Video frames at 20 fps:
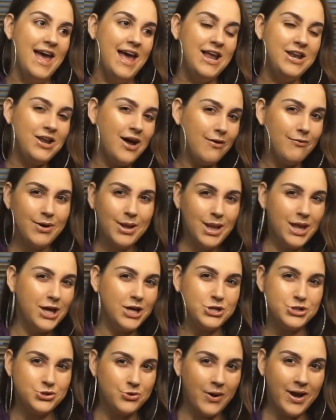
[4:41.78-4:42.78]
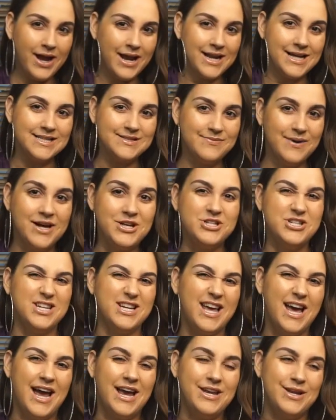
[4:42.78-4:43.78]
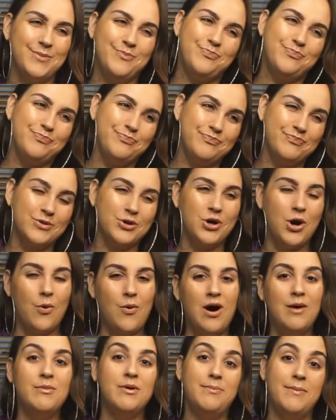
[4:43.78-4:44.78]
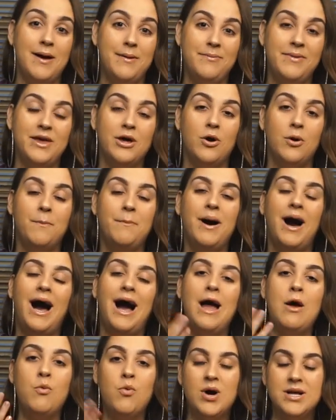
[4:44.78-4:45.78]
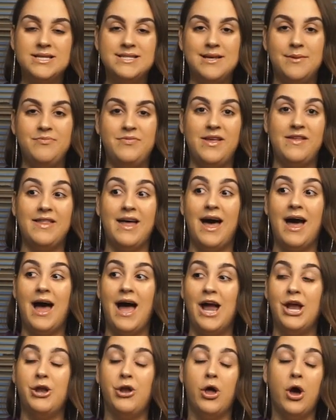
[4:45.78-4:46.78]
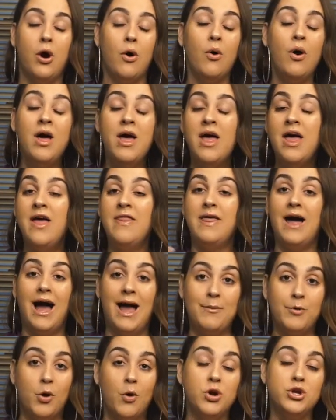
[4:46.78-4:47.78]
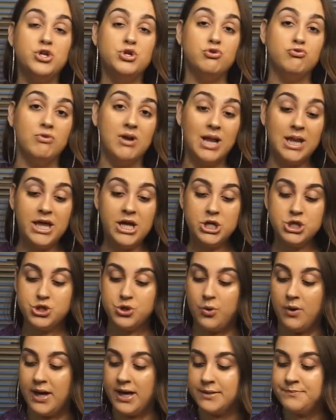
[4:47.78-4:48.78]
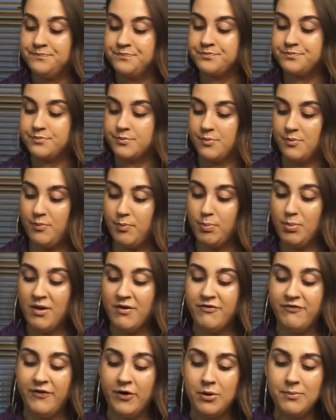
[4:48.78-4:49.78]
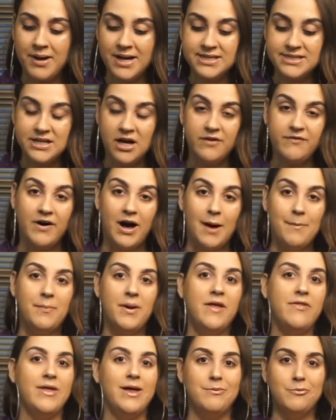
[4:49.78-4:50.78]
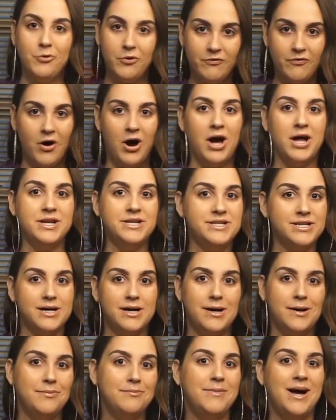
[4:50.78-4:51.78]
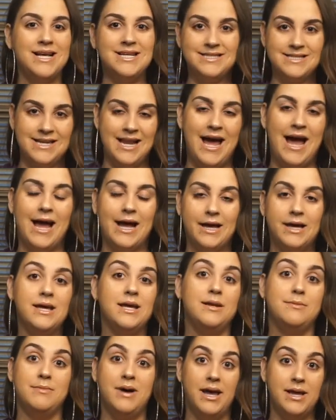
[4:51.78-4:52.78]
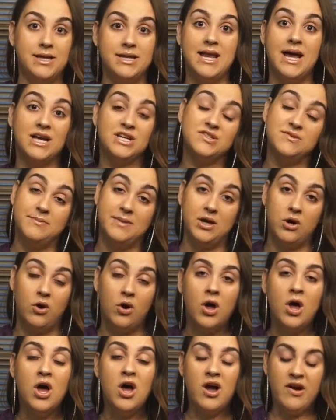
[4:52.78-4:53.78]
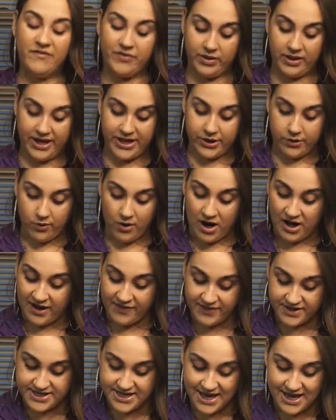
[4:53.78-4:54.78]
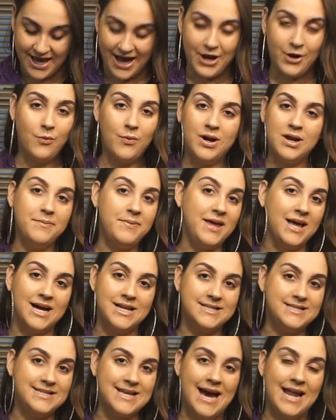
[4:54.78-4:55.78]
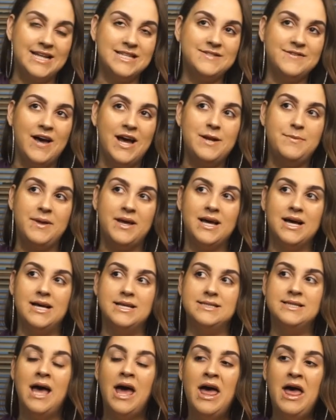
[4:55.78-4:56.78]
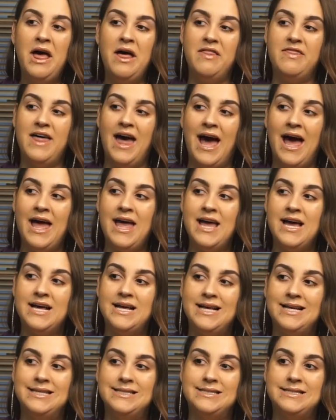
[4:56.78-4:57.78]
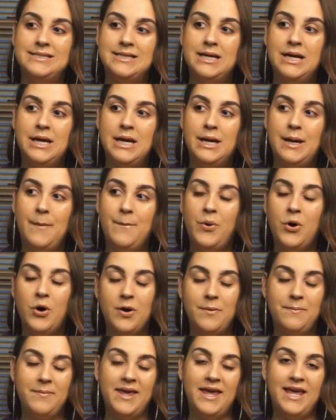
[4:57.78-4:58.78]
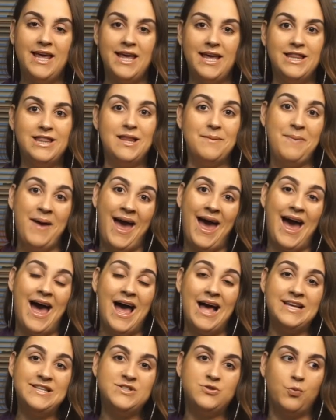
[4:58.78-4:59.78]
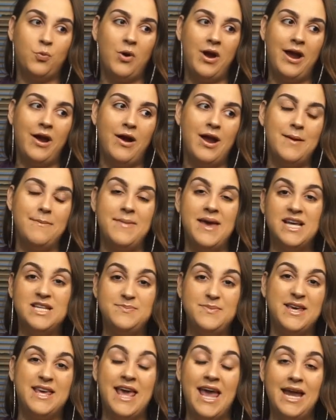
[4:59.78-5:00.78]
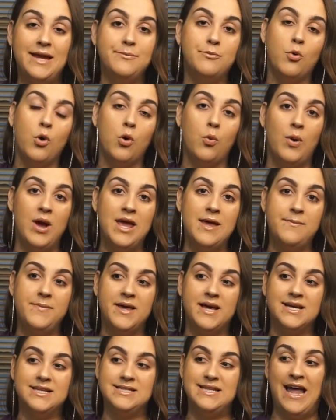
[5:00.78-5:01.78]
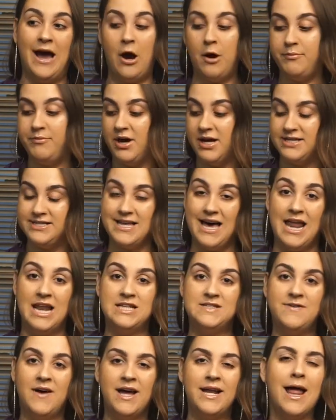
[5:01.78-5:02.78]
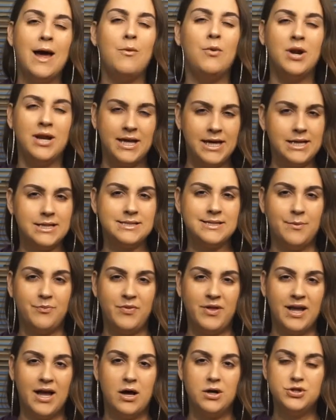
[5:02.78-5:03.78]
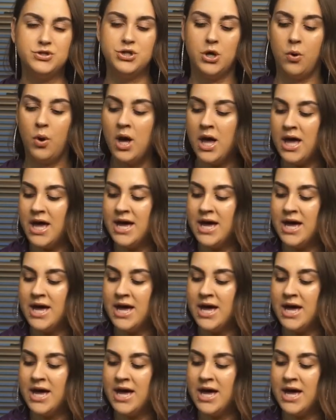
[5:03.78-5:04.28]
and not really enjoy it as much and kind of mm, go on with my meal. But I want something that I know that I'm going to really enjoy, fill myself up, and then move on to my snack and my next meal for later on in the day. I don't want to be unsatisfied because that has put me in the past where it makes me gain more weight because now I'm not satisfied. I want to eat something else. So